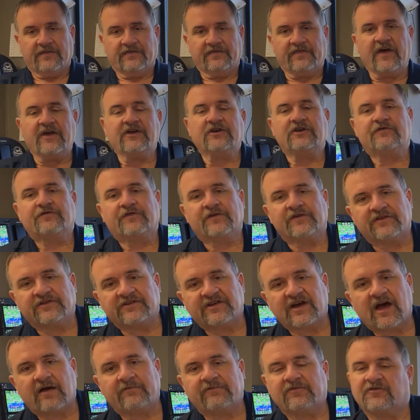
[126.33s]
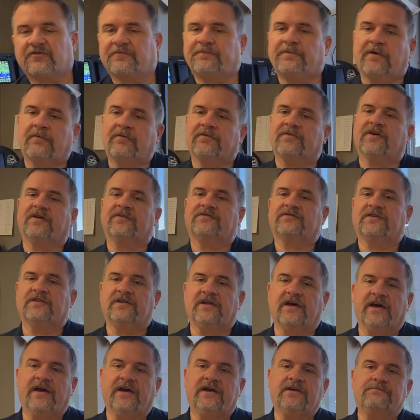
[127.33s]
Thank you for the time you spent with us
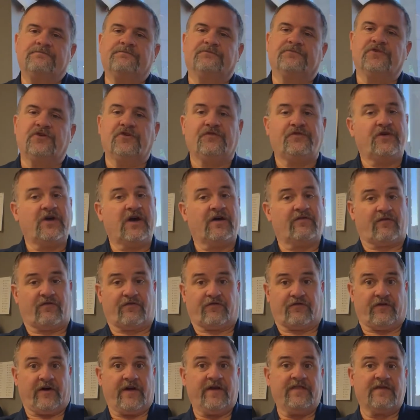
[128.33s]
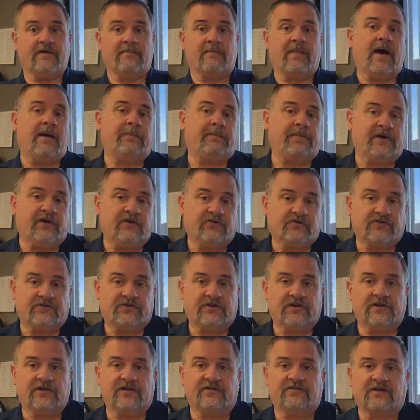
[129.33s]
today. If you have a friend that might be
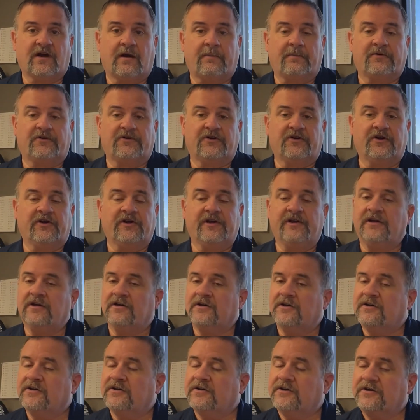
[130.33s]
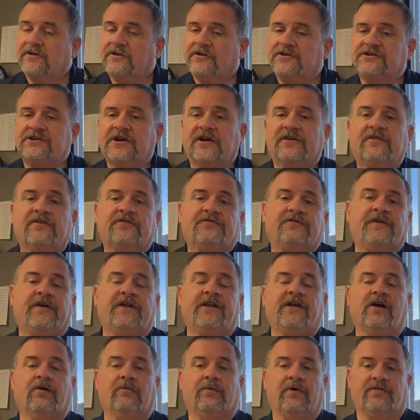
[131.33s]
interested in this opportunity, share this
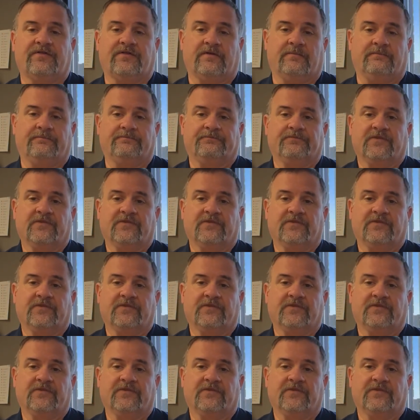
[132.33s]
video with them.